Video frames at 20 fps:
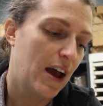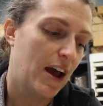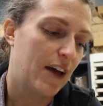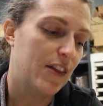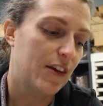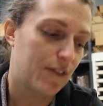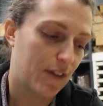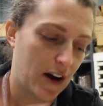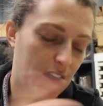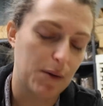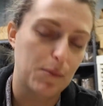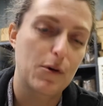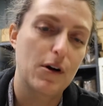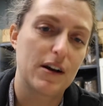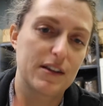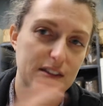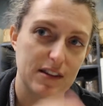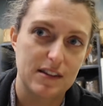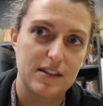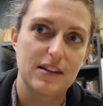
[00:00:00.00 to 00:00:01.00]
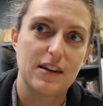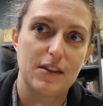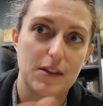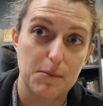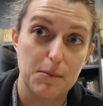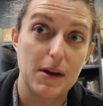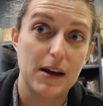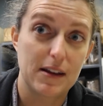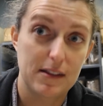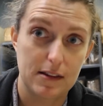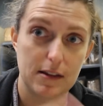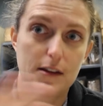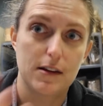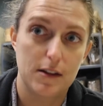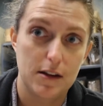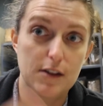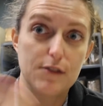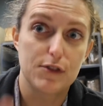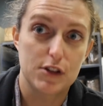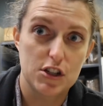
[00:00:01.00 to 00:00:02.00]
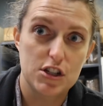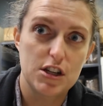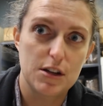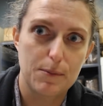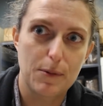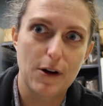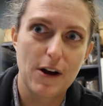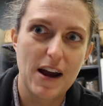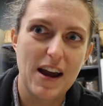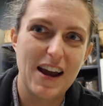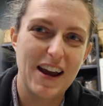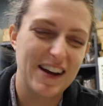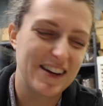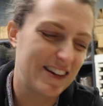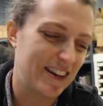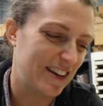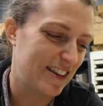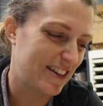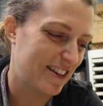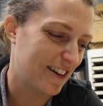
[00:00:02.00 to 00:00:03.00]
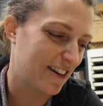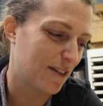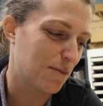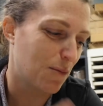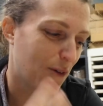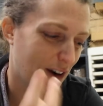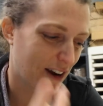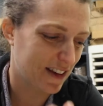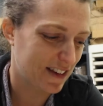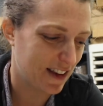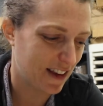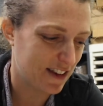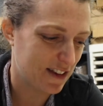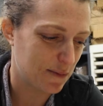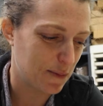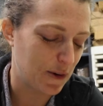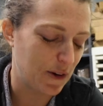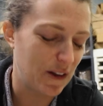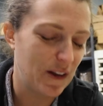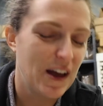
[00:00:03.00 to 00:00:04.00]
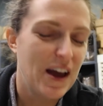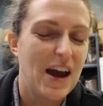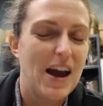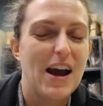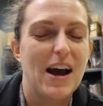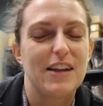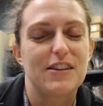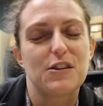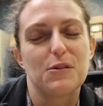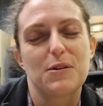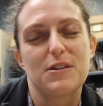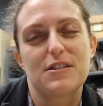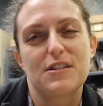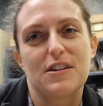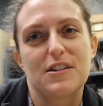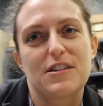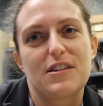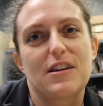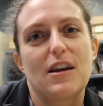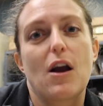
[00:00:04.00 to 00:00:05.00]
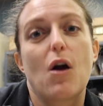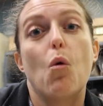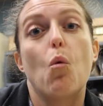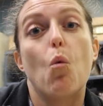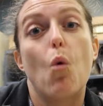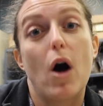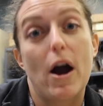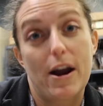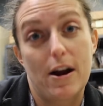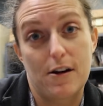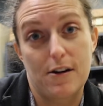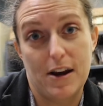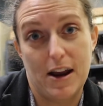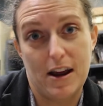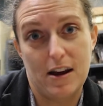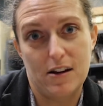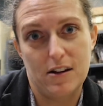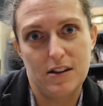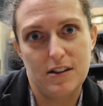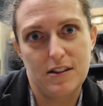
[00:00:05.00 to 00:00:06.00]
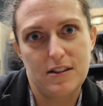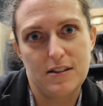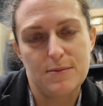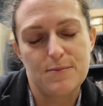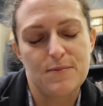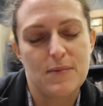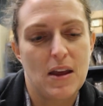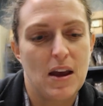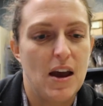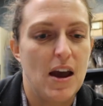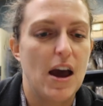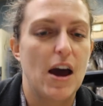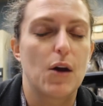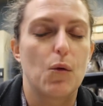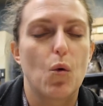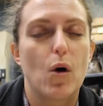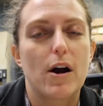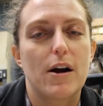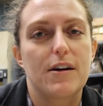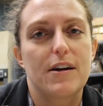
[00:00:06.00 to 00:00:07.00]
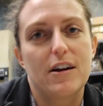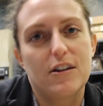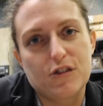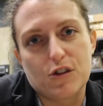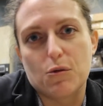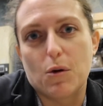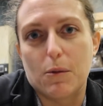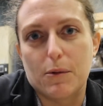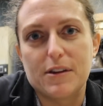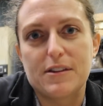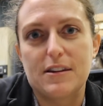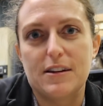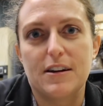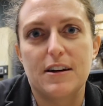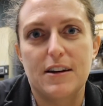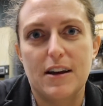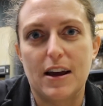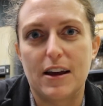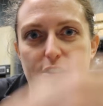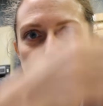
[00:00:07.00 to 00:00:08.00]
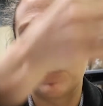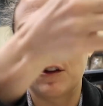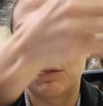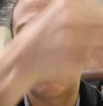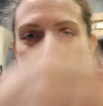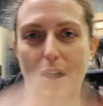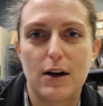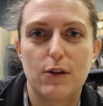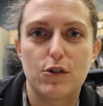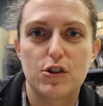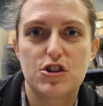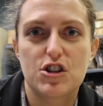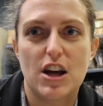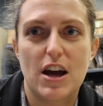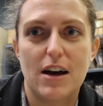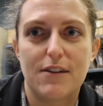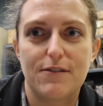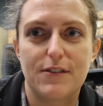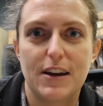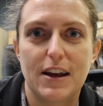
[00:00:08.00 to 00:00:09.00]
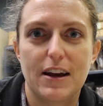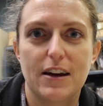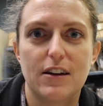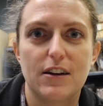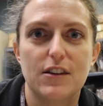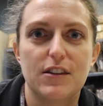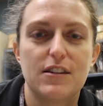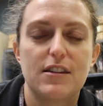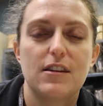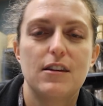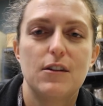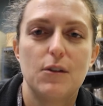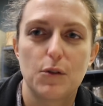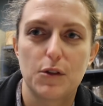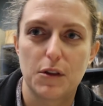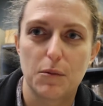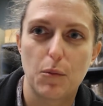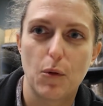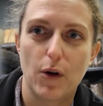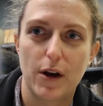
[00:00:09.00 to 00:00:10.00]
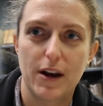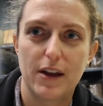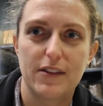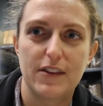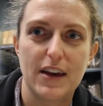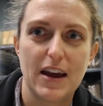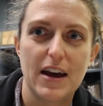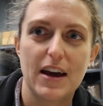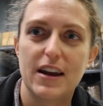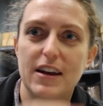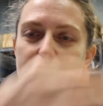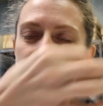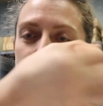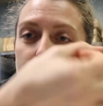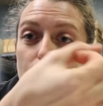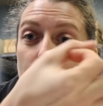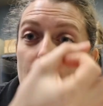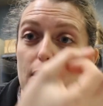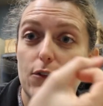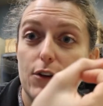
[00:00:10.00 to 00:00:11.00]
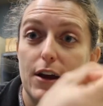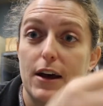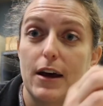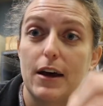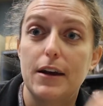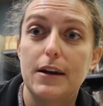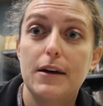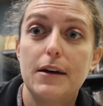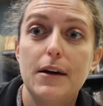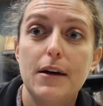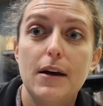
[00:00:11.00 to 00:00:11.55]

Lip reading: And they've got a process now that makes it even cheaper and easier, more accessible. And so we start seeing wire nails. And wire nails are what we see today. So the round shaft nails, the point on the end and the round head.